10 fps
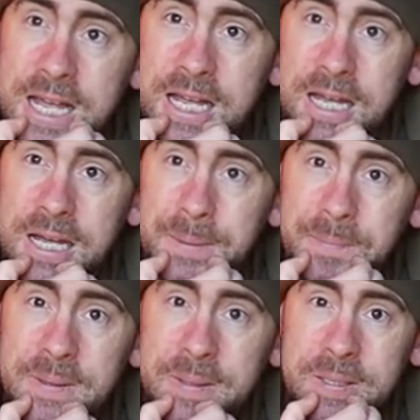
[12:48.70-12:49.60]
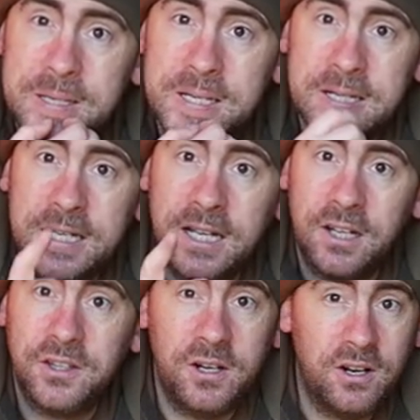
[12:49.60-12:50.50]
I
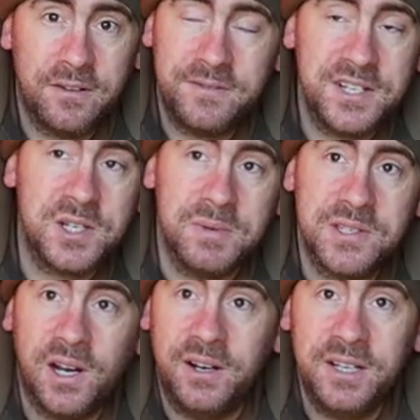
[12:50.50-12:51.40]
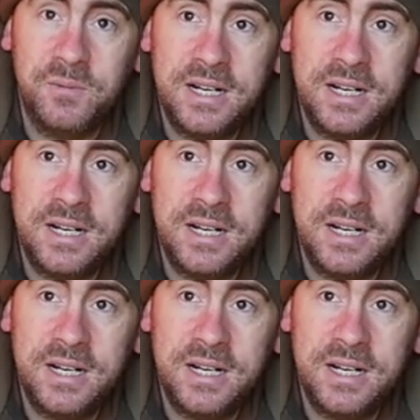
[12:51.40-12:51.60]
do like fishing with Tony.